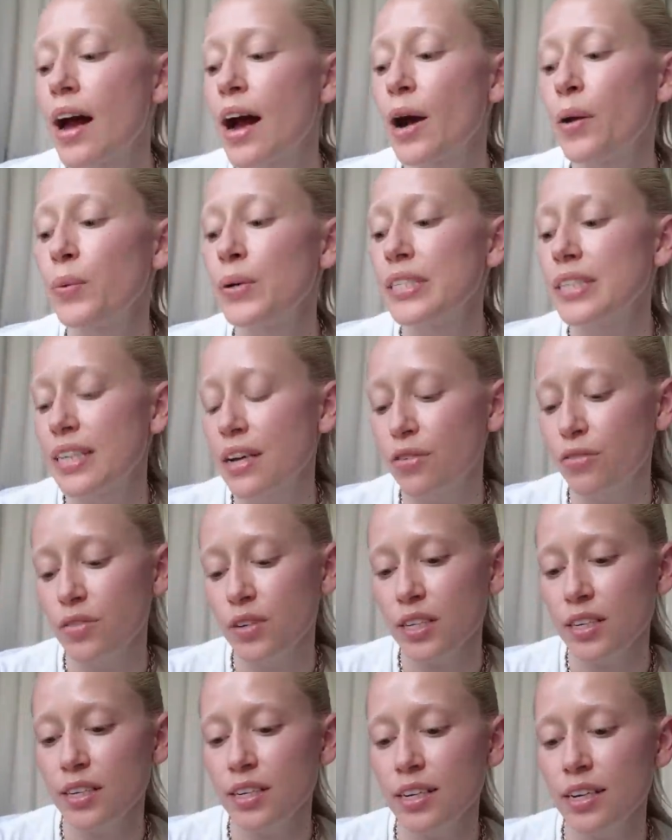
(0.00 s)
I will
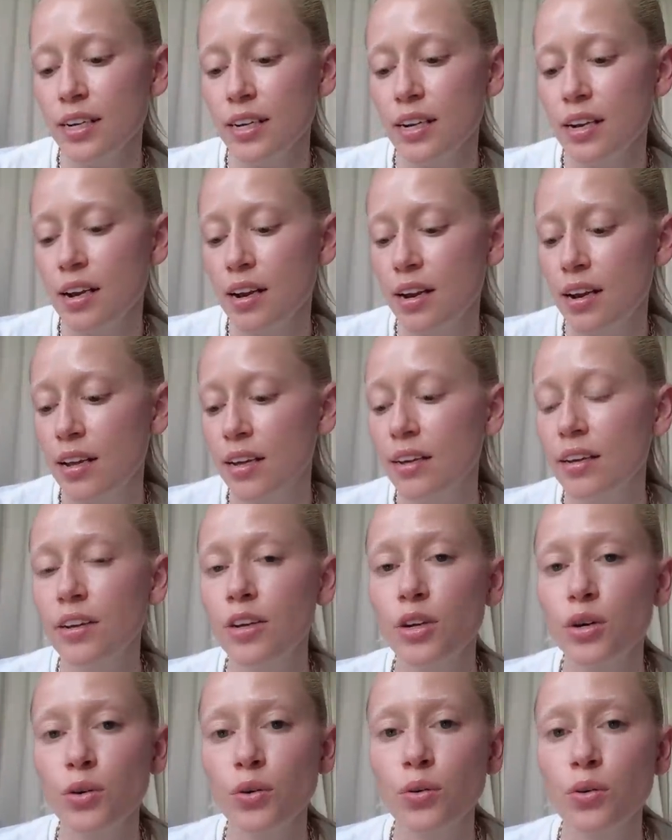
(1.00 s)
definitely
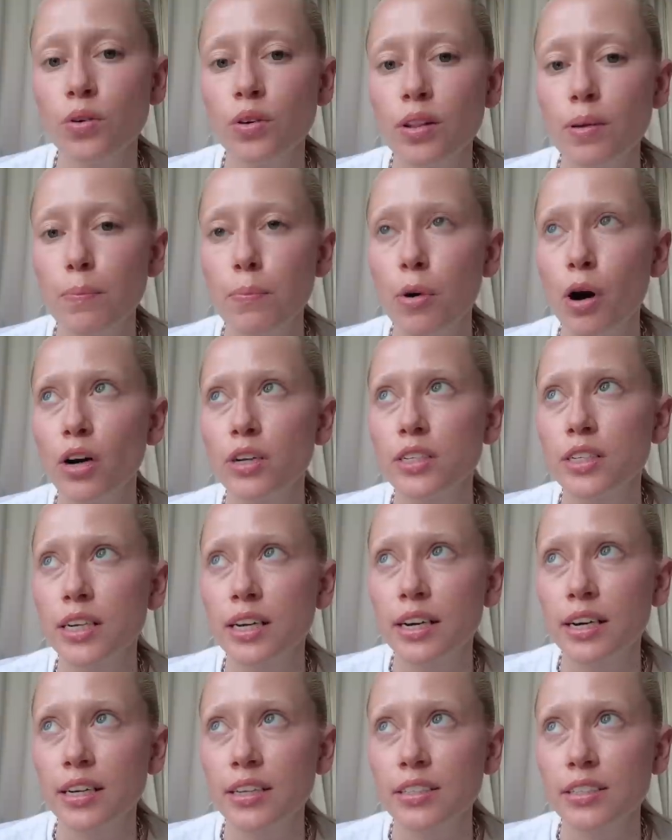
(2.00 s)
link you the
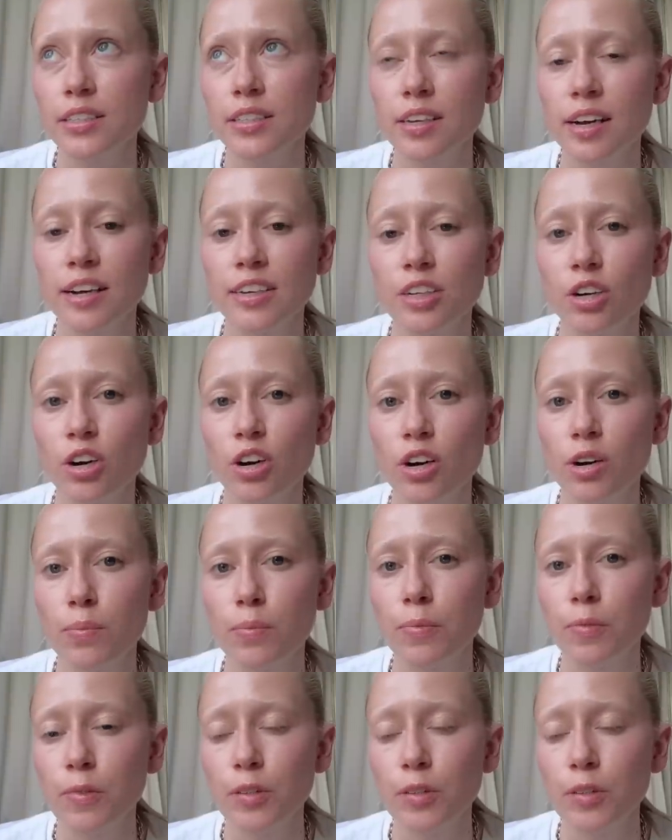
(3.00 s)
podcasts I talk,